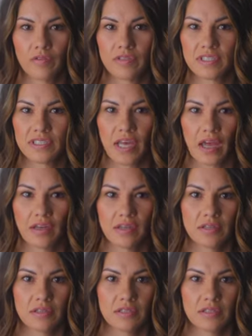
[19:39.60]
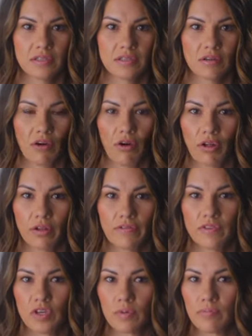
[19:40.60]
All of the sadness,
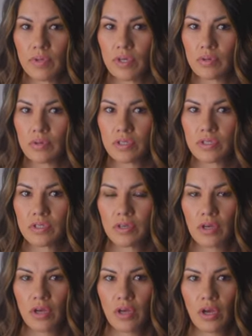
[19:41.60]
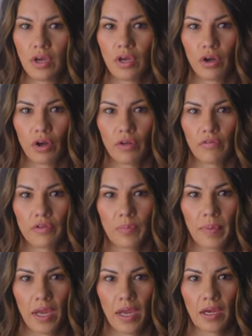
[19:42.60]
all of the abuse, and all
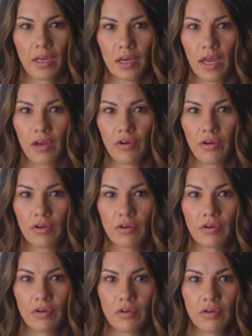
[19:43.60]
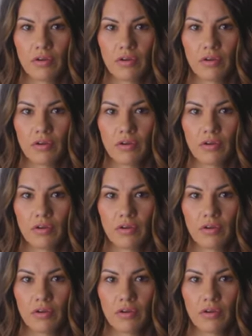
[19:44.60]
of the pain and anger.